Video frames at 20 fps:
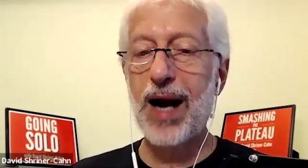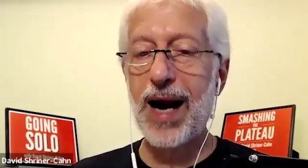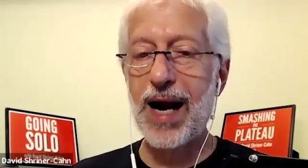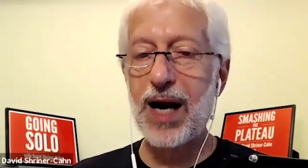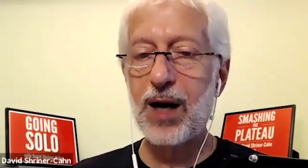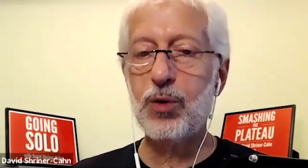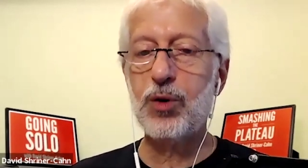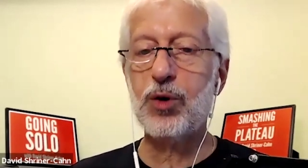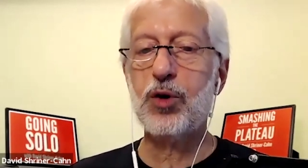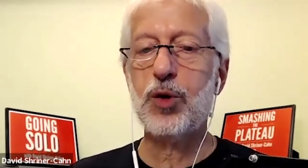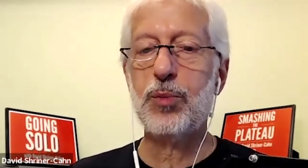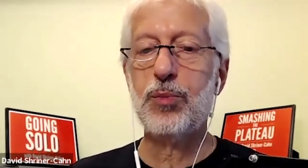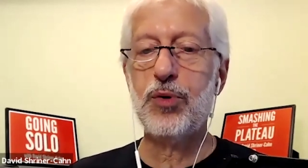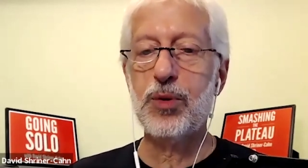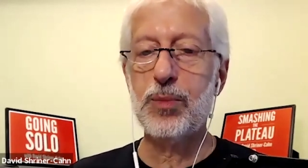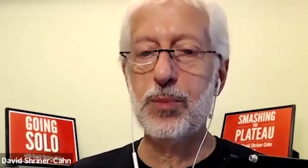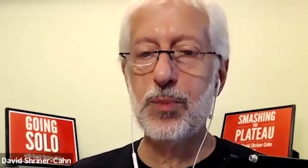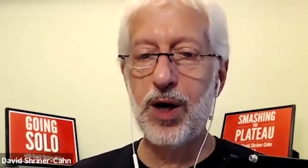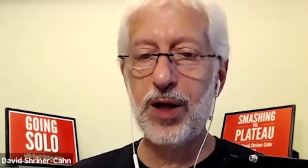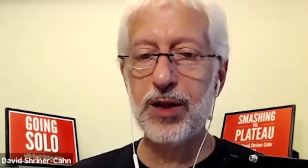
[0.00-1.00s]
hour or per
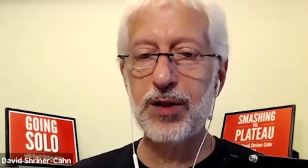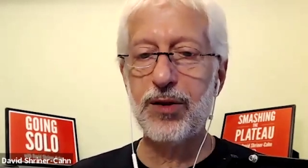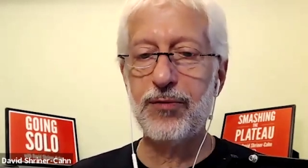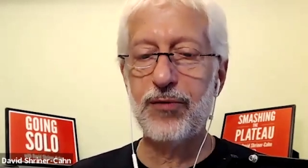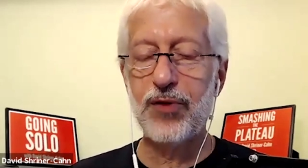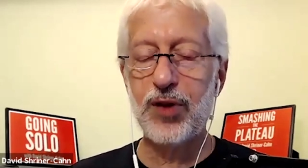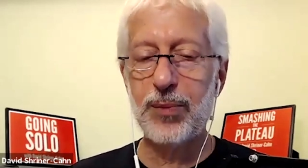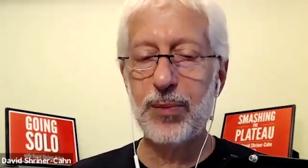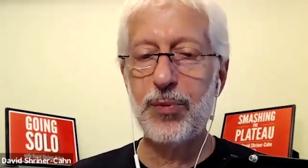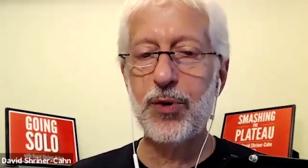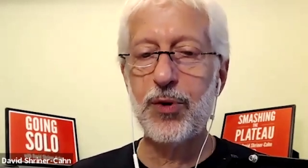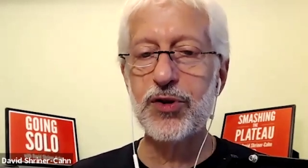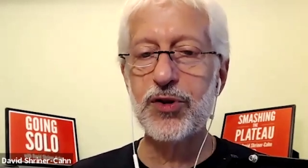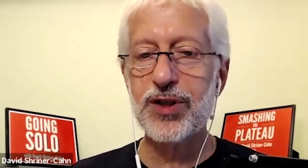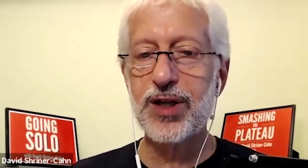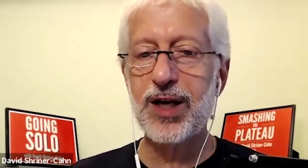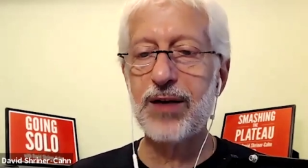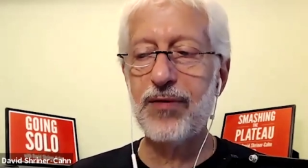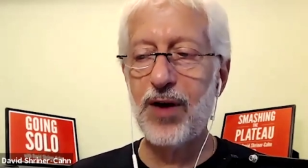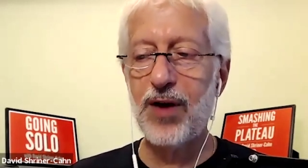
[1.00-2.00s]
month for the person
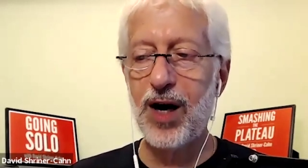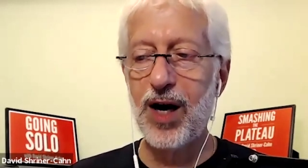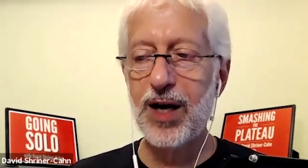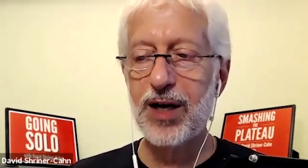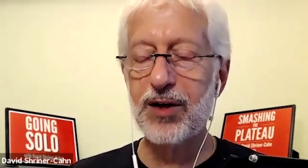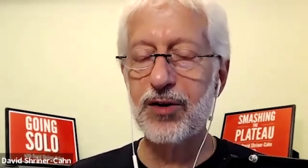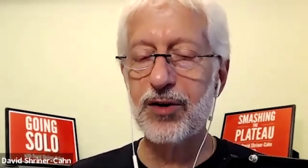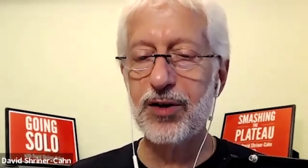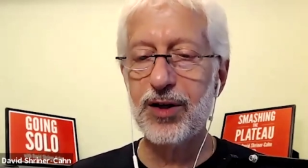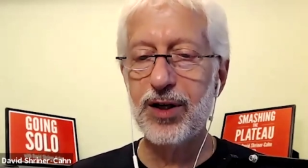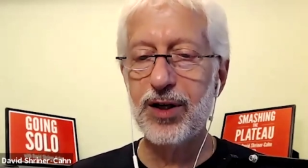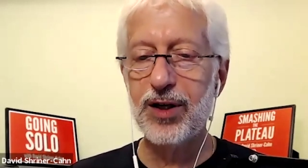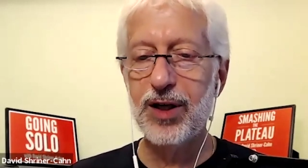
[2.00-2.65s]
I've hired,